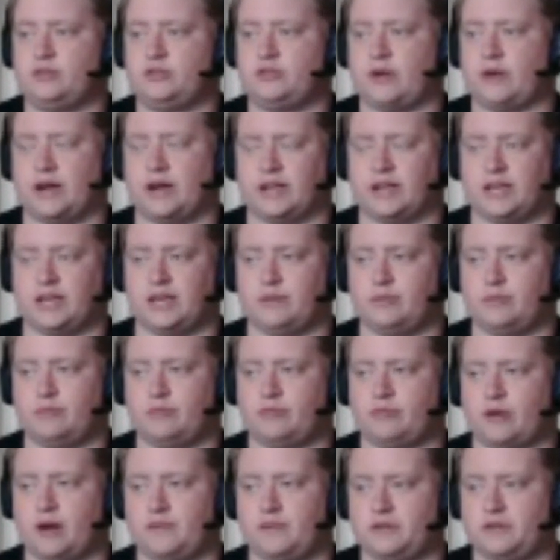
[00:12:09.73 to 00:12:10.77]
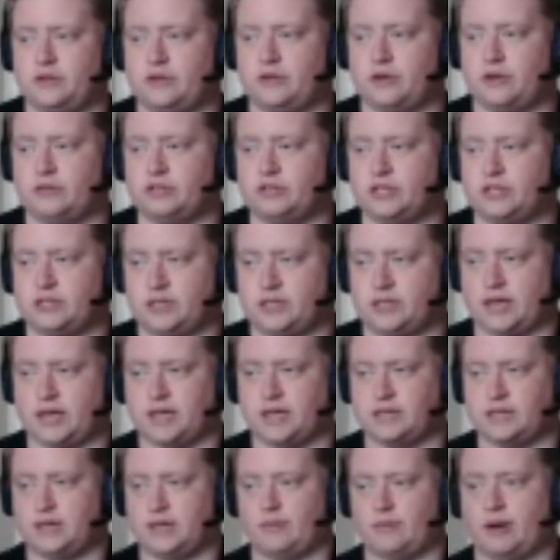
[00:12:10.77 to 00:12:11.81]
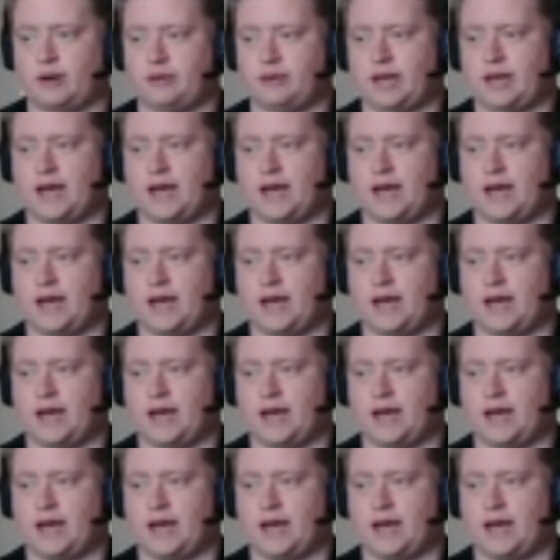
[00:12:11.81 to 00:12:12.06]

Try to keep it private though, just in case they might